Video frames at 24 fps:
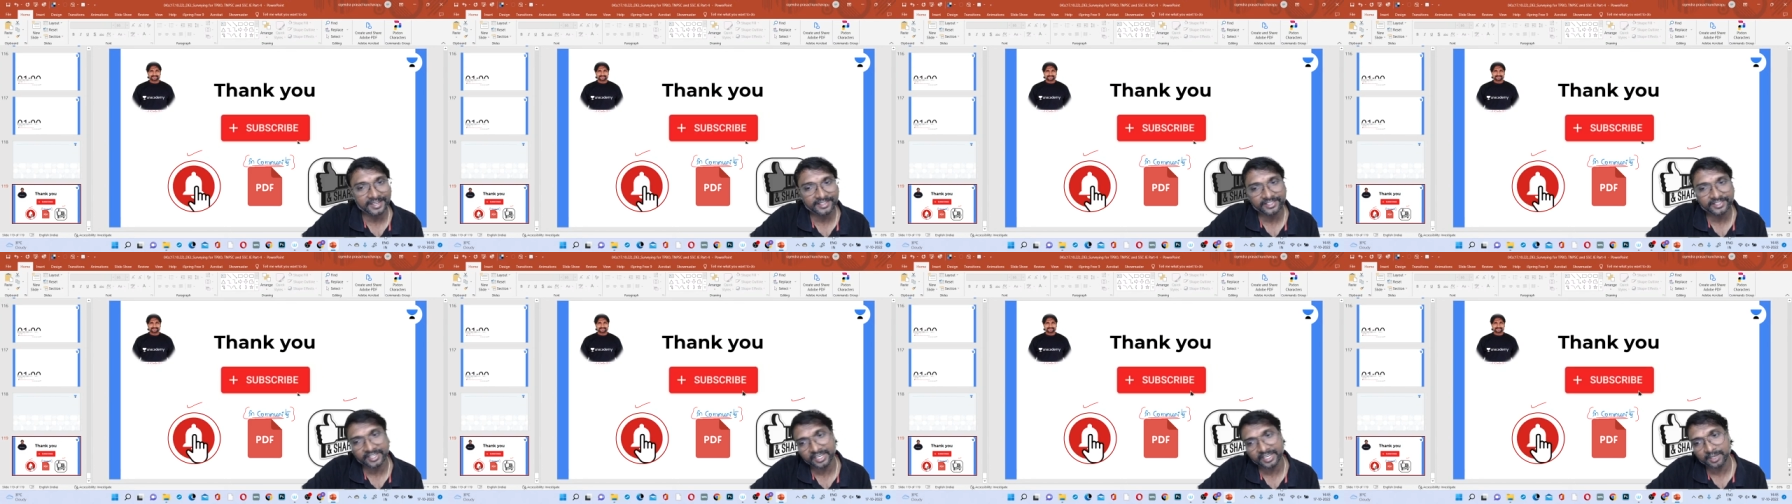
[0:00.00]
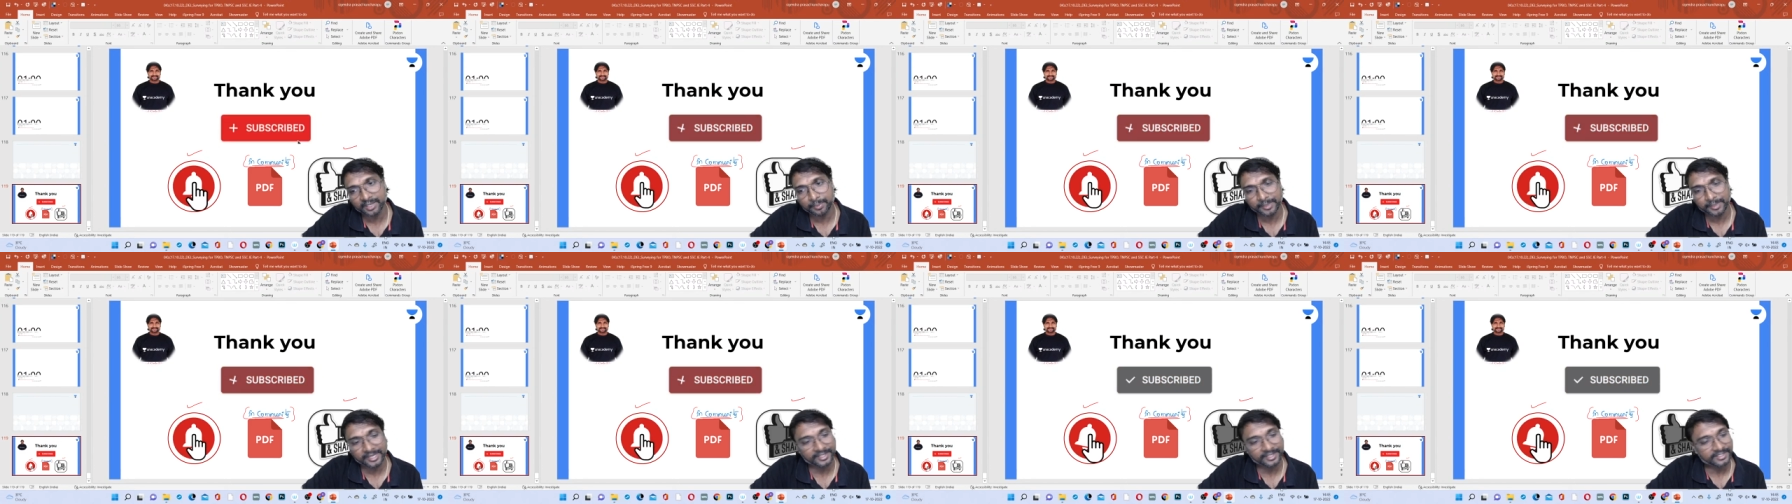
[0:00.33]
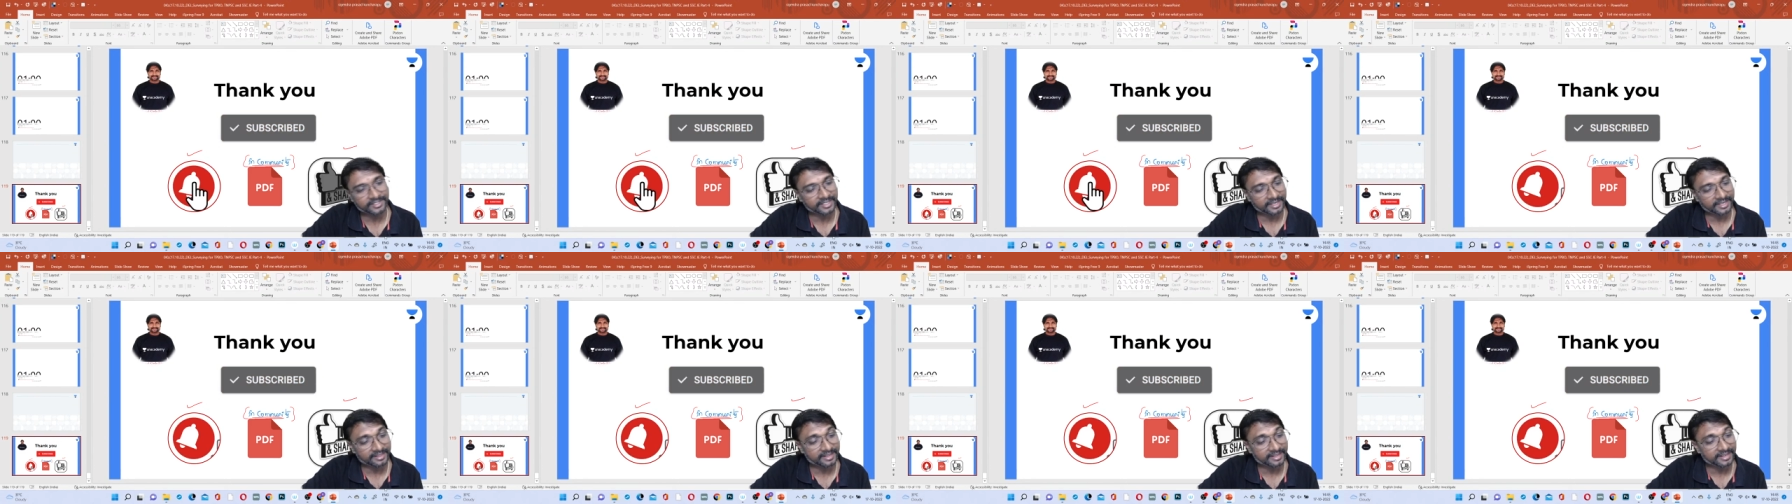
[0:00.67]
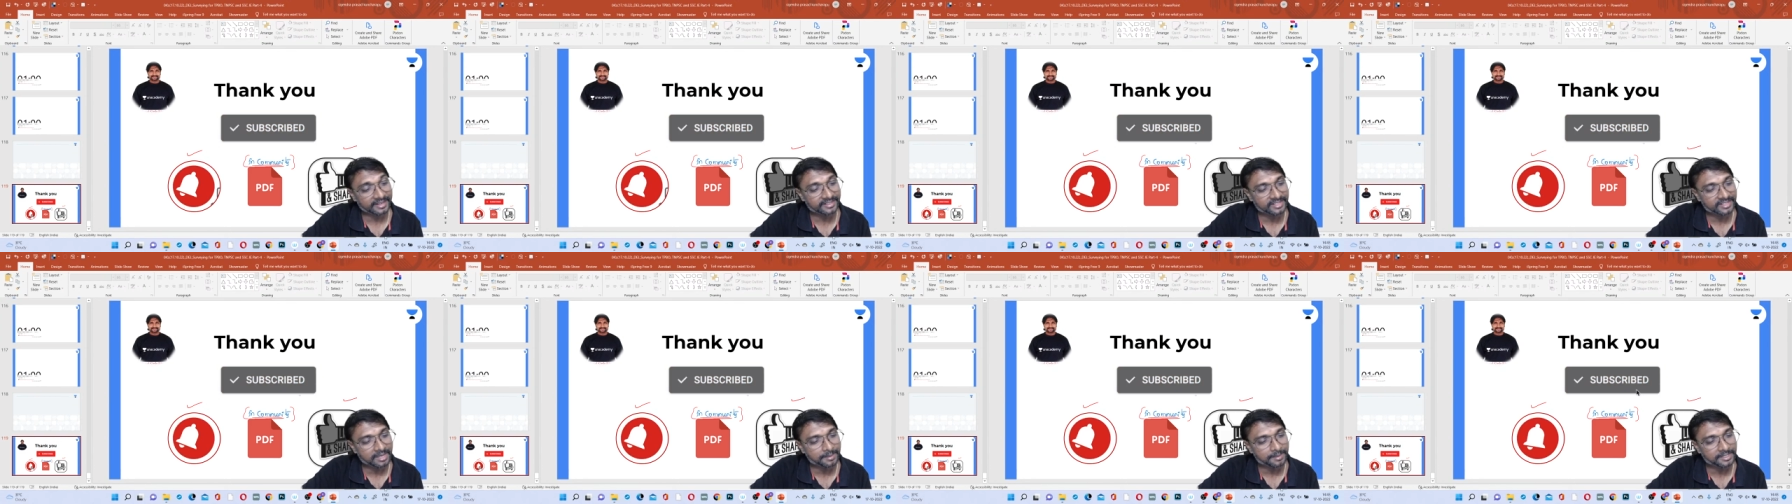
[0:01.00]
State PSC and other
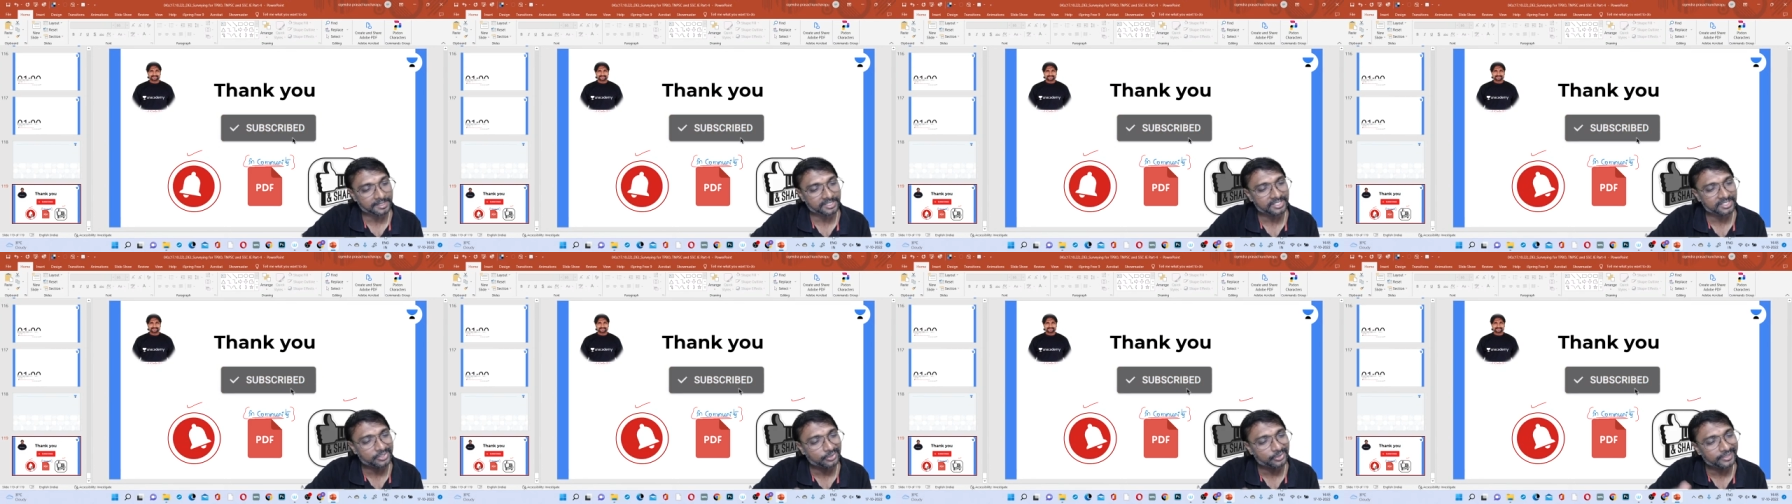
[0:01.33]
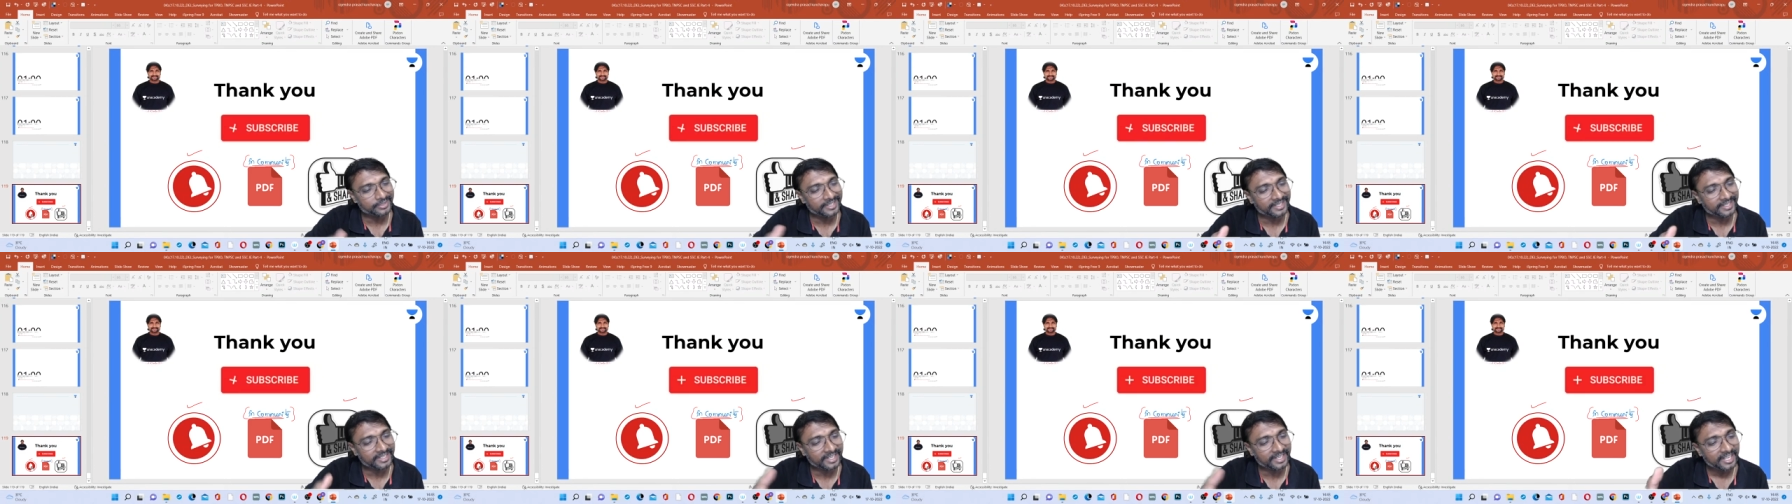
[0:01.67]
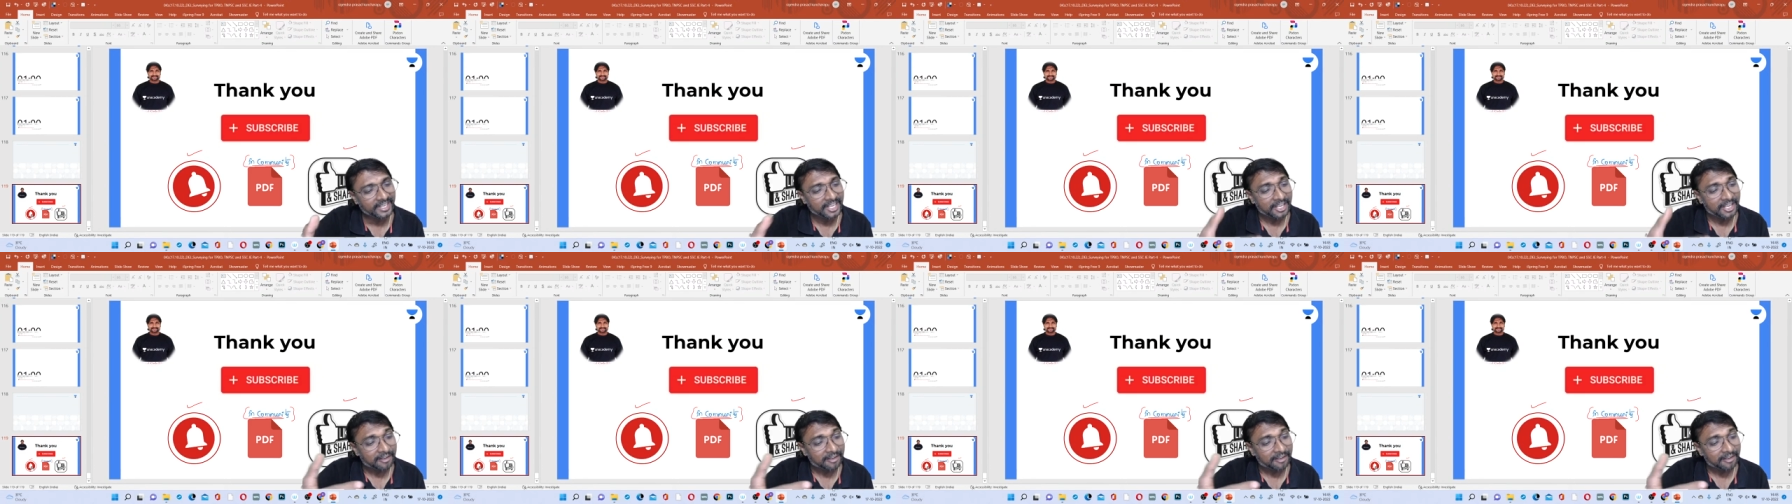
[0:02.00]
examinations, so that